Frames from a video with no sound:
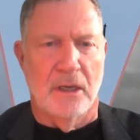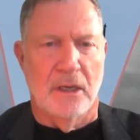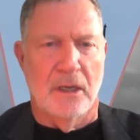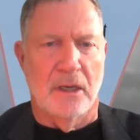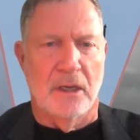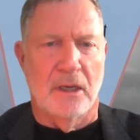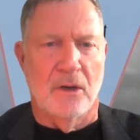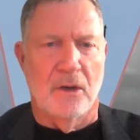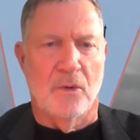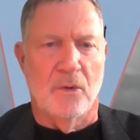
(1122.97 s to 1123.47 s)

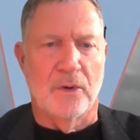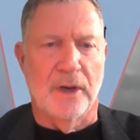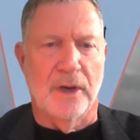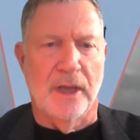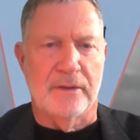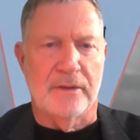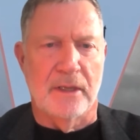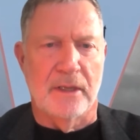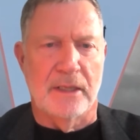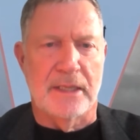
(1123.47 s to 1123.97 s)
or
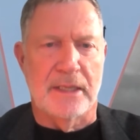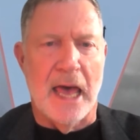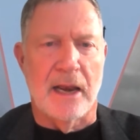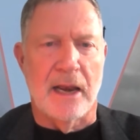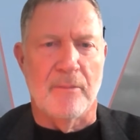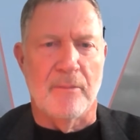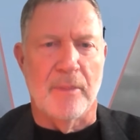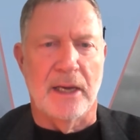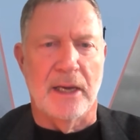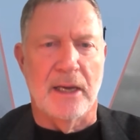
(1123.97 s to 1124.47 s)
get the
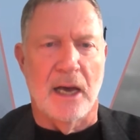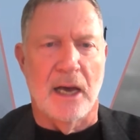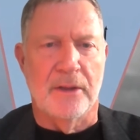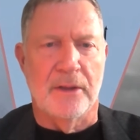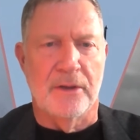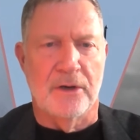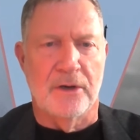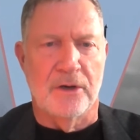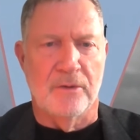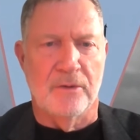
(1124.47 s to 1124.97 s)
data by
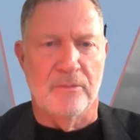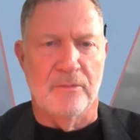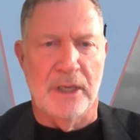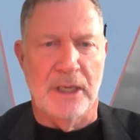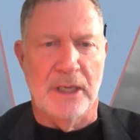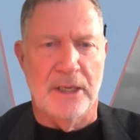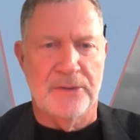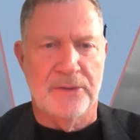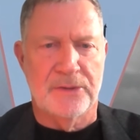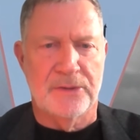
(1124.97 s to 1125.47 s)
other
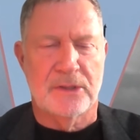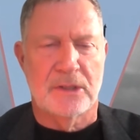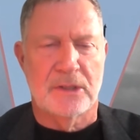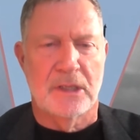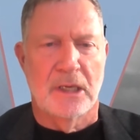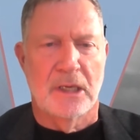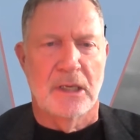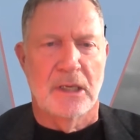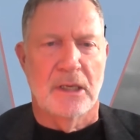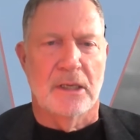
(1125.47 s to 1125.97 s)
means.